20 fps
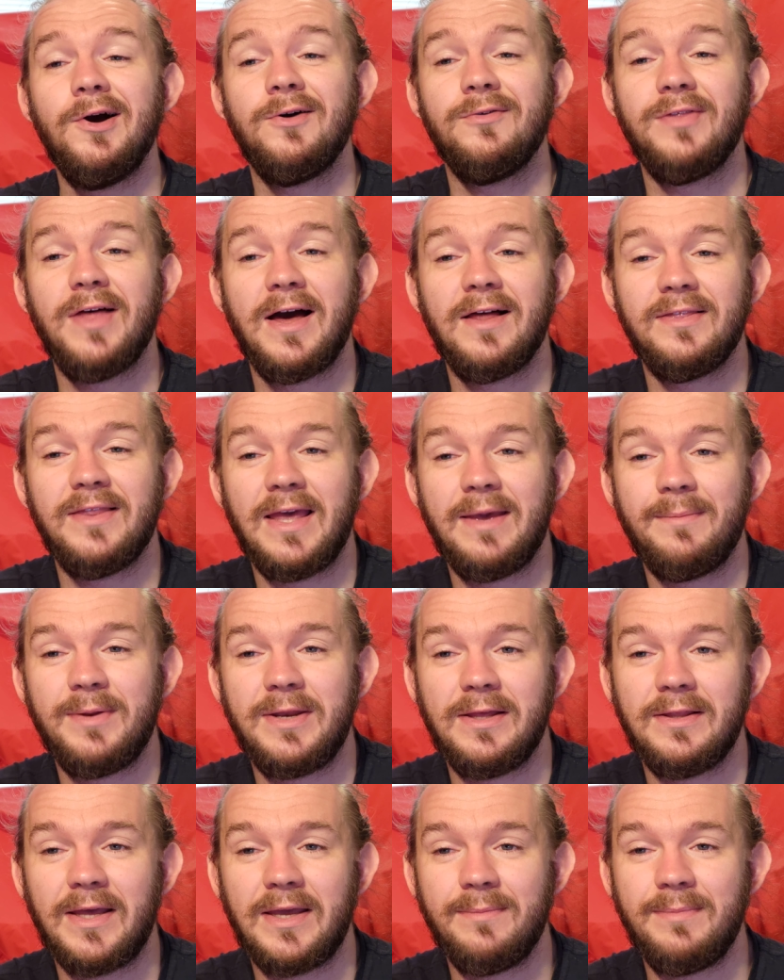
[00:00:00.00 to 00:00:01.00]
of that
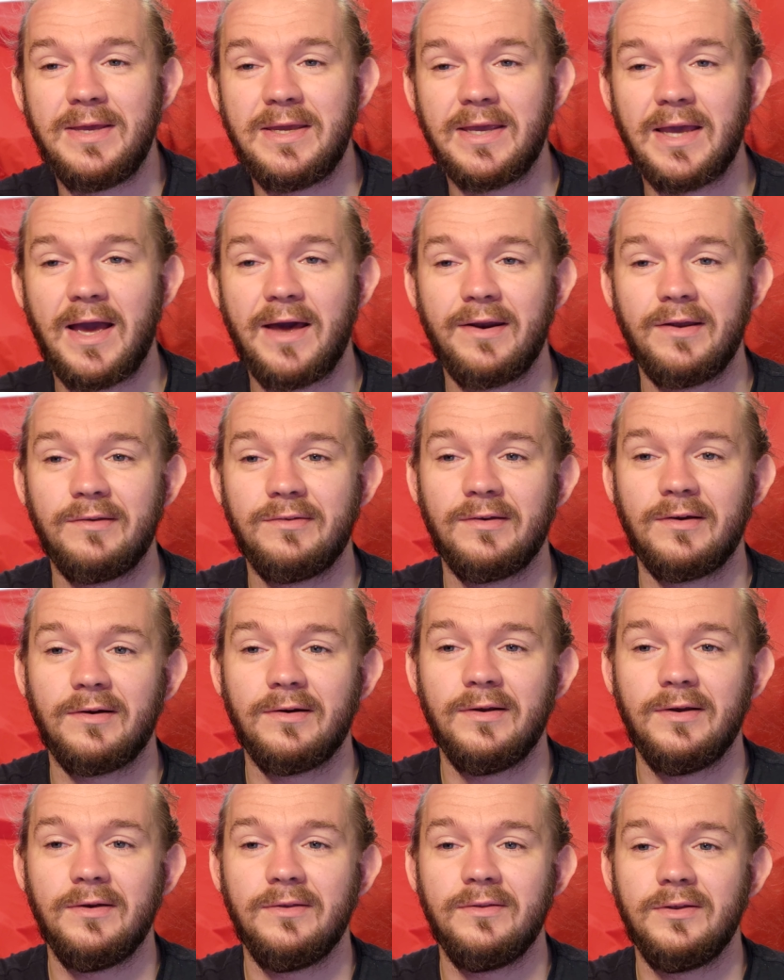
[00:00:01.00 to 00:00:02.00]
lemony limey
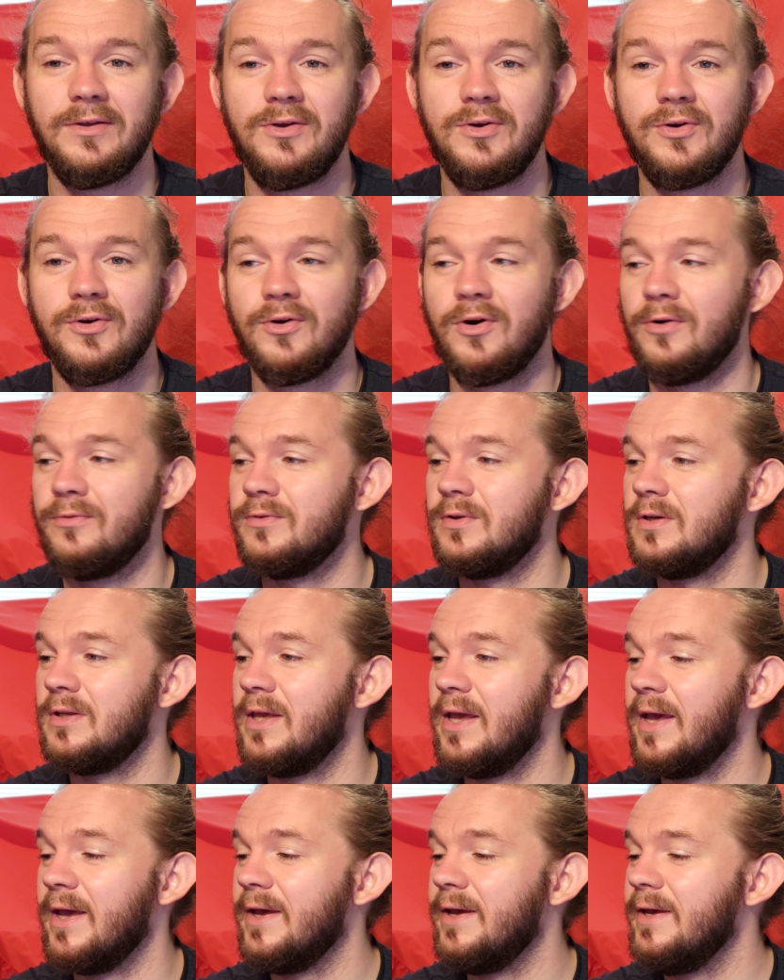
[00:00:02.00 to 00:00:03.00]
character that you can often
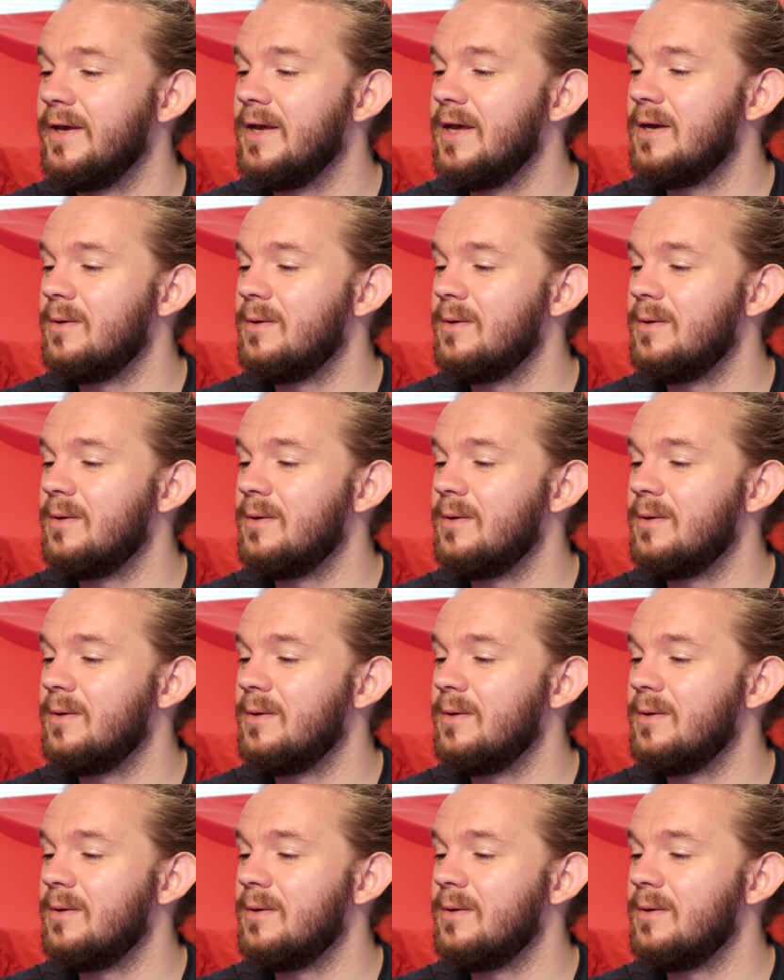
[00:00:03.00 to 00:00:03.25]
get.